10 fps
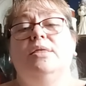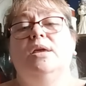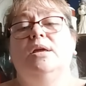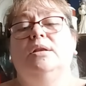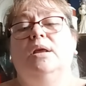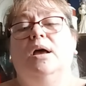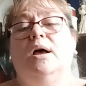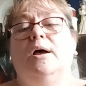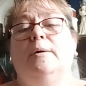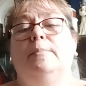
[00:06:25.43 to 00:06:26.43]
then
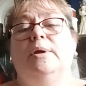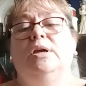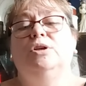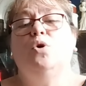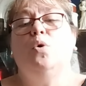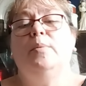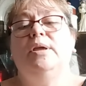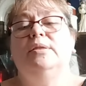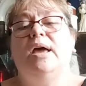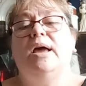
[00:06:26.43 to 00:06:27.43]
um, he told
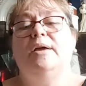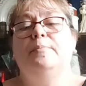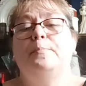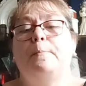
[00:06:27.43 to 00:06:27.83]
me that